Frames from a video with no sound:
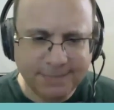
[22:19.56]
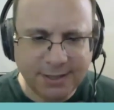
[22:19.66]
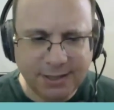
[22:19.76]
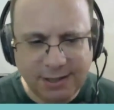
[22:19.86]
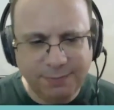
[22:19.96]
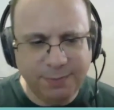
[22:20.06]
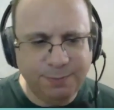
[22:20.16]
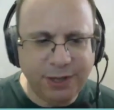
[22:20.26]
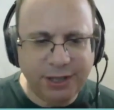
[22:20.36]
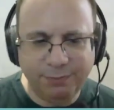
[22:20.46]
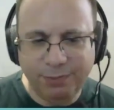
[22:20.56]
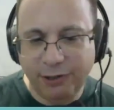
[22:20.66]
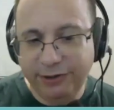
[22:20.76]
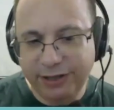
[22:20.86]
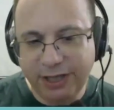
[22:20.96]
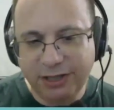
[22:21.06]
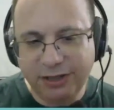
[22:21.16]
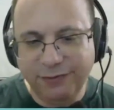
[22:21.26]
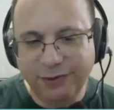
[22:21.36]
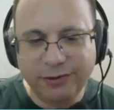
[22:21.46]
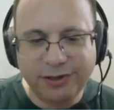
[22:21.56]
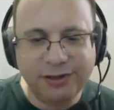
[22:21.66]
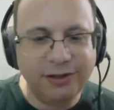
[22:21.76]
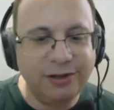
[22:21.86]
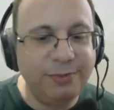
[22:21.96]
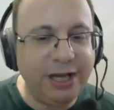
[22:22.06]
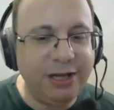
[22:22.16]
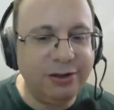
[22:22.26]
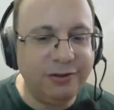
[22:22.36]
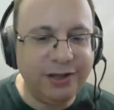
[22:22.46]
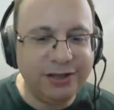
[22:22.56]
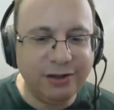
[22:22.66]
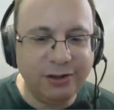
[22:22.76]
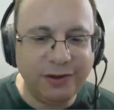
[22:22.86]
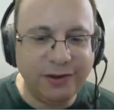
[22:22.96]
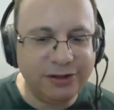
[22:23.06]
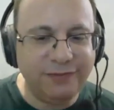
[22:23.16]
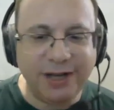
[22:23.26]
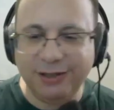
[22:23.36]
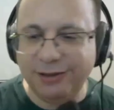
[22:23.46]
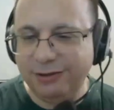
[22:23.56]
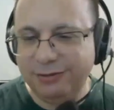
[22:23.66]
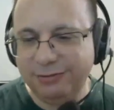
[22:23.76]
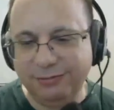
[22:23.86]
Prioritization focuses on the main conversion funnel.